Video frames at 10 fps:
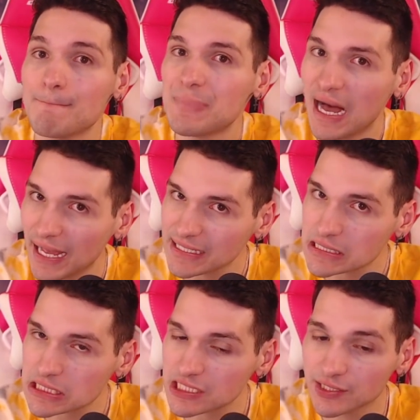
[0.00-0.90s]

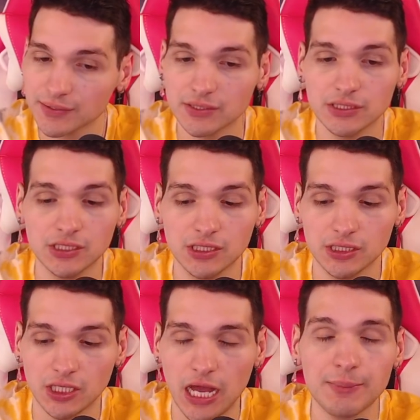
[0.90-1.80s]
But
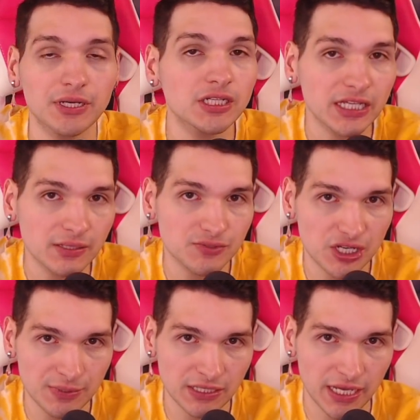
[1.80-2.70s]
I'm going to look at
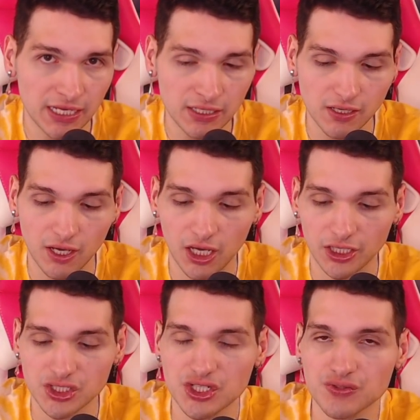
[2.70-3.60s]
Jamie Lynn.
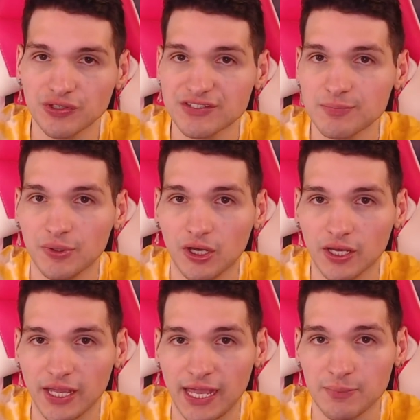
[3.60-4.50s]
She just released a
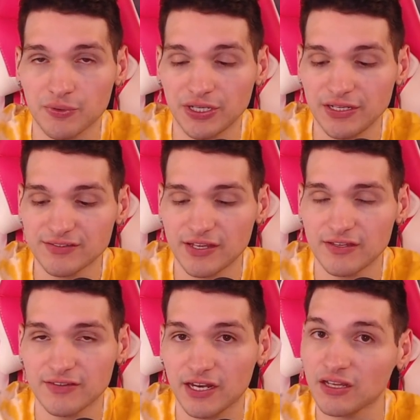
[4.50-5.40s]
book, and Britney
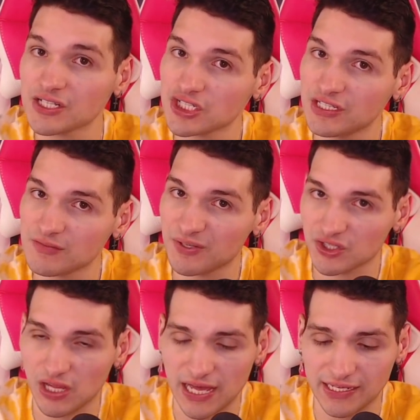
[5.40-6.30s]
says that allegedly it's a bunch
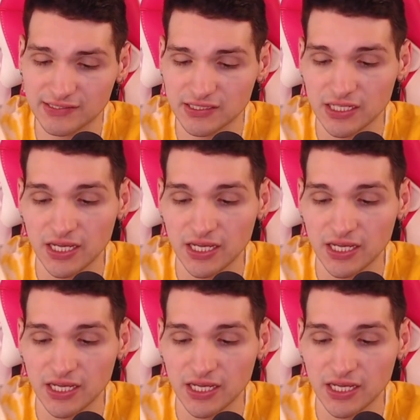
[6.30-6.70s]
of lies.